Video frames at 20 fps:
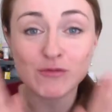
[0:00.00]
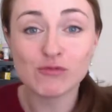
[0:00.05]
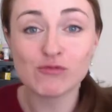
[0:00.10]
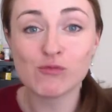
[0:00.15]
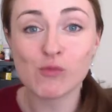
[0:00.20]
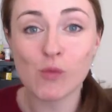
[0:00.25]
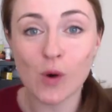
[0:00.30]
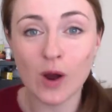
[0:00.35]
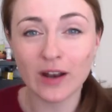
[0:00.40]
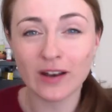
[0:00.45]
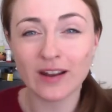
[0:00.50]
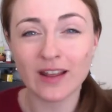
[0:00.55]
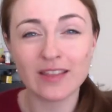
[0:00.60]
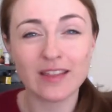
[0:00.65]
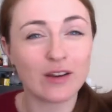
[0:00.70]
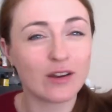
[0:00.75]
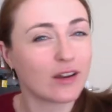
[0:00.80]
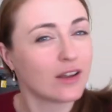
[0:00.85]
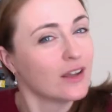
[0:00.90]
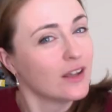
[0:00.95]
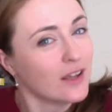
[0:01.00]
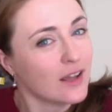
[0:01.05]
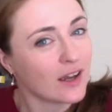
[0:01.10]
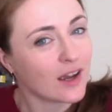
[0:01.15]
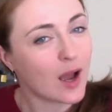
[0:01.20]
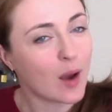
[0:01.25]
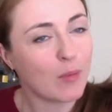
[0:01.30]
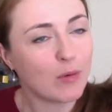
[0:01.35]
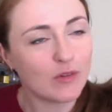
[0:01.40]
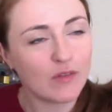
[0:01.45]
won, I think, a
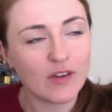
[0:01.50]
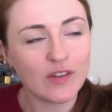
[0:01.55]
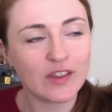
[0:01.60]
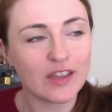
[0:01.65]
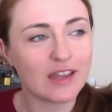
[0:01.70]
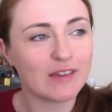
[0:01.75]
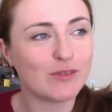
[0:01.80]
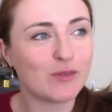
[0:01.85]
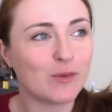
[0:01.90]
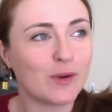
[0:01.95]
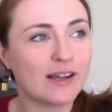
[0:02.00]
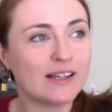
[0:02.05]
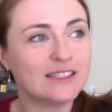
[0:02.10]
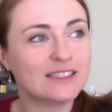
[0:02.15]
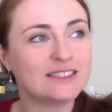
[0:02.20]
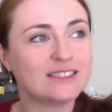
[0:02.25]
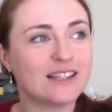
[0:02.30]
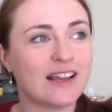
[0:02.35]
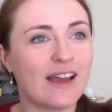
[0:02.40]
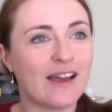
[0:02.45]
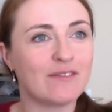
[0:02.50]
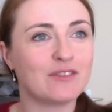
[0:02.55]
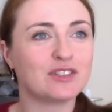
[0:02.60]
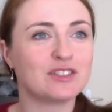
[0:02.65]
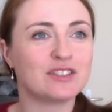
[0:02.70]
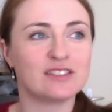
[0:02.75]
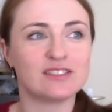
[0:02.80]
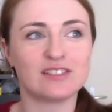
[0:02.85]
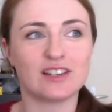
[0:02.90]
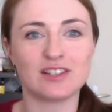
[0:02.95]
couple of other giveaways ever
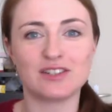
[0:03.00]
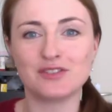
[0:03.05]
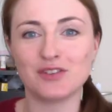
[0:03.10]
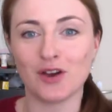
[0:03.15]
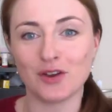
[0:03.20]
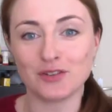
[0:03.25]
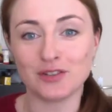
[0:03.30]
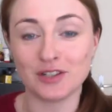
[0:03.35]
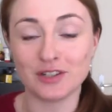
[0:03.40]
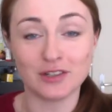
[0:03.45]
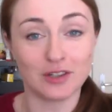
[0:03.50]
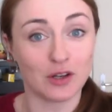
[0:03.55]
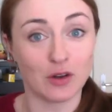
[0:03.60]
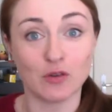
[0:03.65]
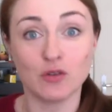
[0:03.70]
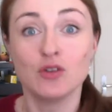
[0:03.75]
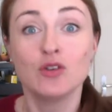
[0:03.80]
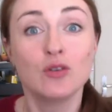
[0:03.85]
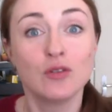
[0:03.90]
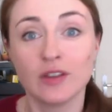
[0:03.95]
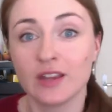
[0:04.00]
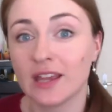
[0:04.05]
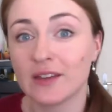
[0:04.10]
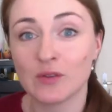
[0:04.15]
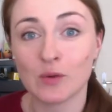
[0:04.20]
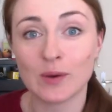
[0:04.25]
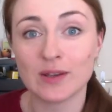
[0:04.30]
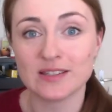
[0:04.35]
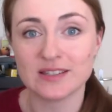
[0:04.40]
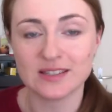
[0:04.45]
since I started, knew that
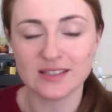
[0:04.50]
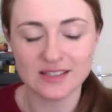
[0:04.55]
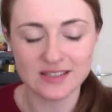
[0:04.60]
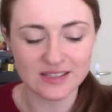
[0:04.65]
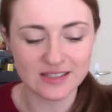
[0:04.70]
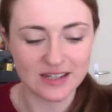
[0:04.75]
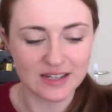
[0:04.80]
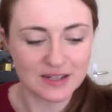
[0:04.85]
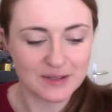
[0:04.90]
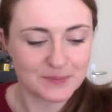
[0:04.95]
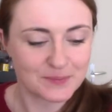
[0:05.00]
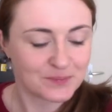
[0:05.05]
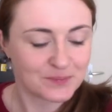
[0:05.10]
giveaways existed.